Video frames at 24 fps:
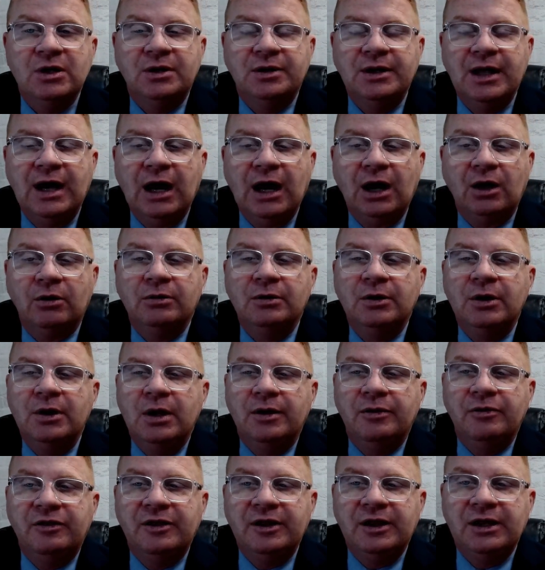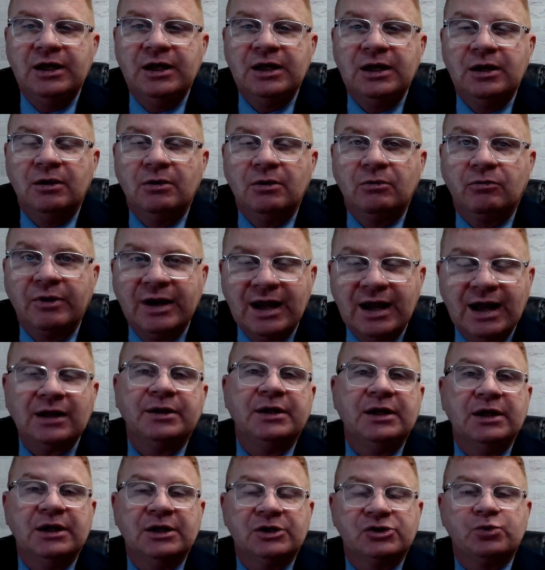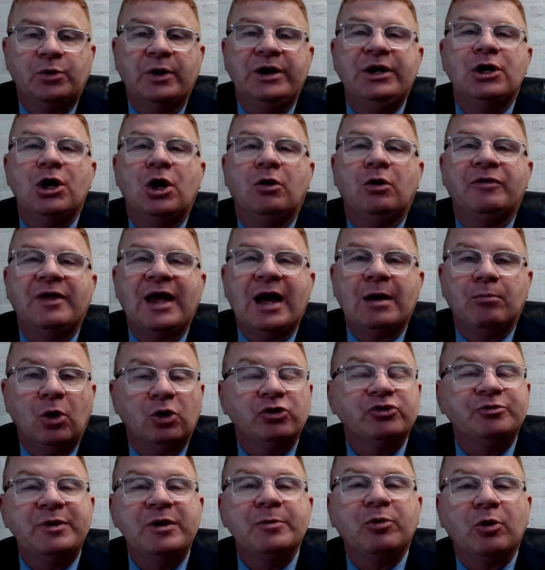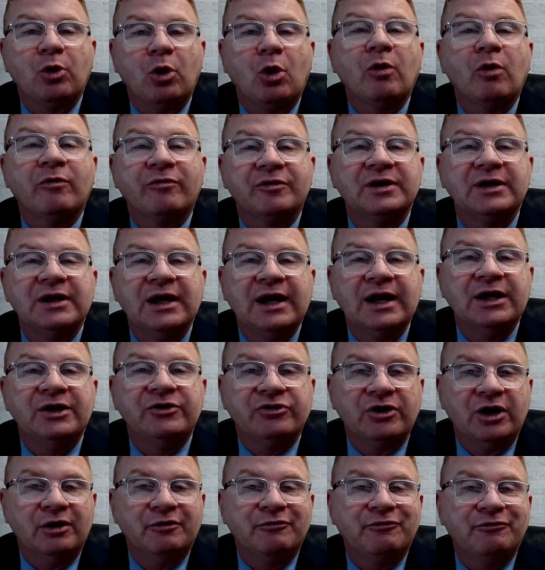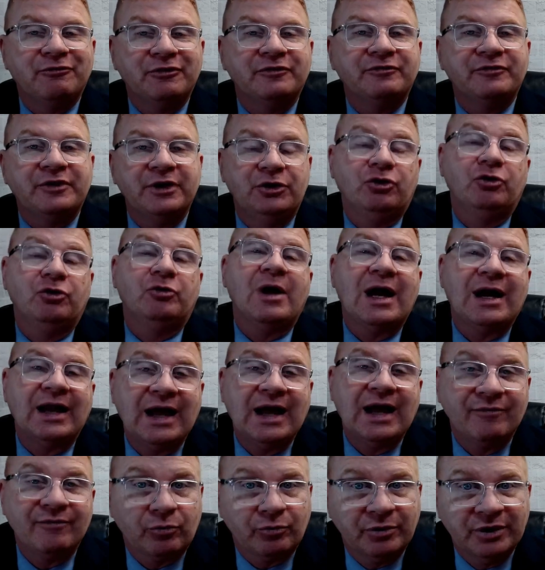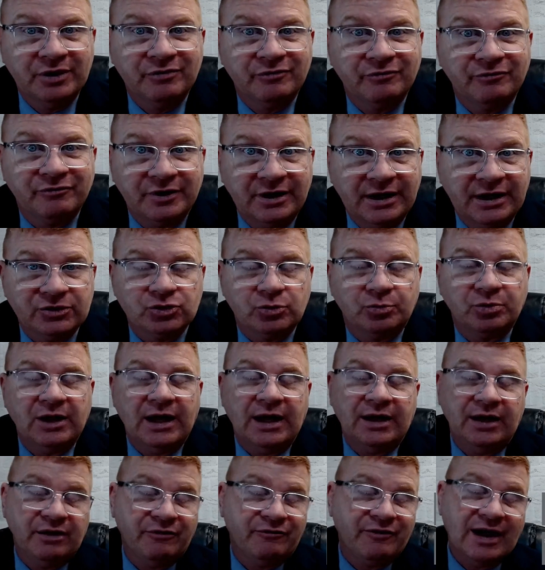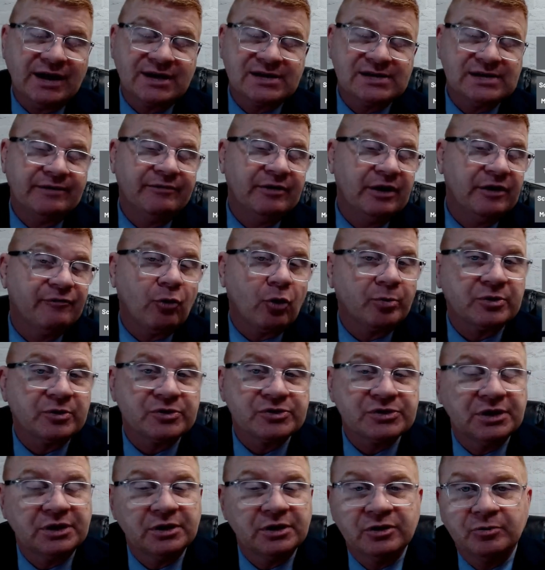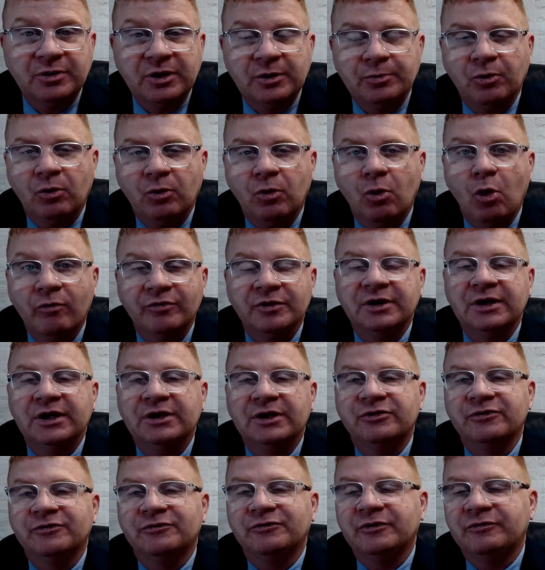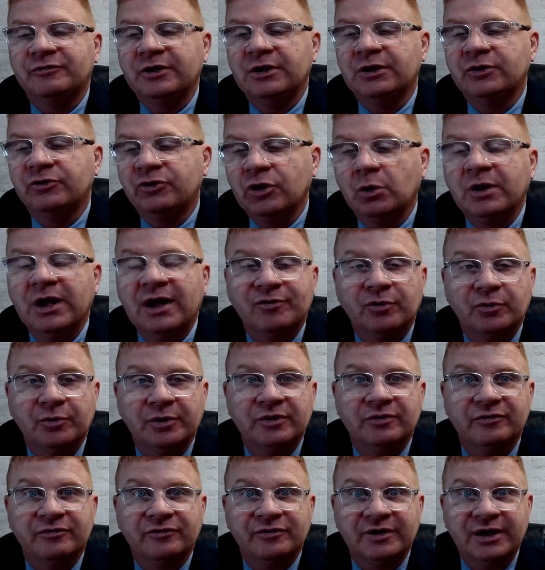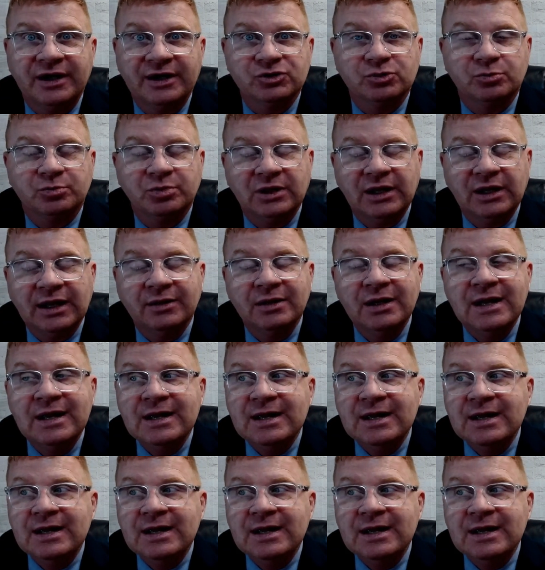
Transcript: Now, the reality is we know that most people over the age of 50 do not have a written financial plan. In fact, 74% of the people over the age of 50 don't have a written financial plan.